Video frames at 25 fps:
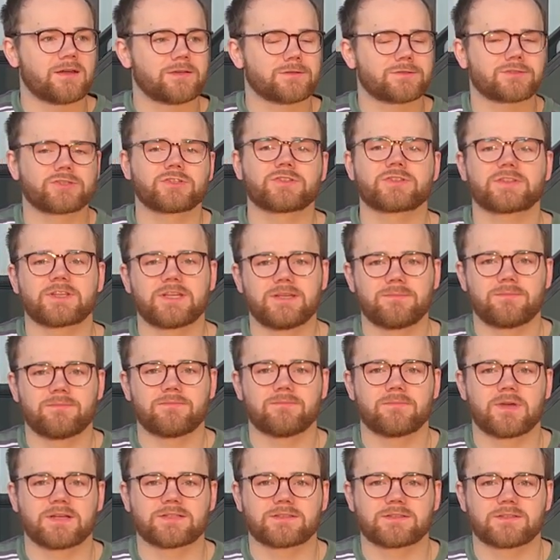just keep him
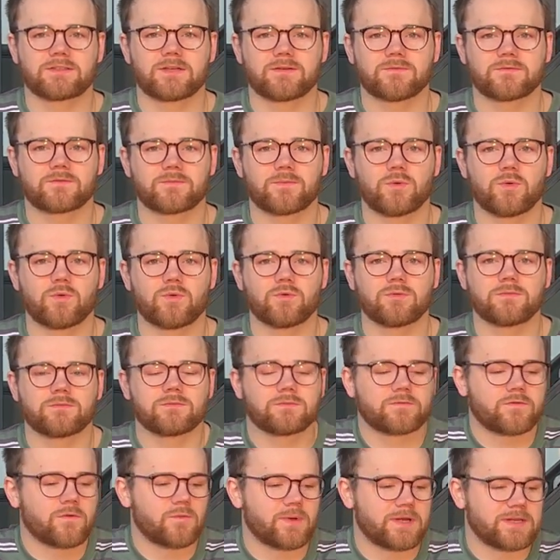nice and comfortable
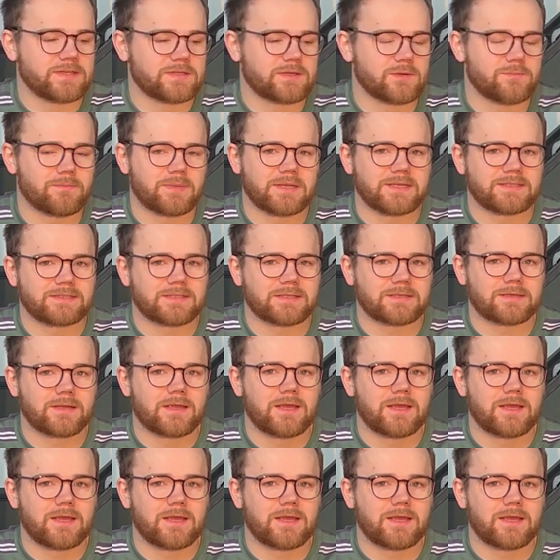for when he's competing.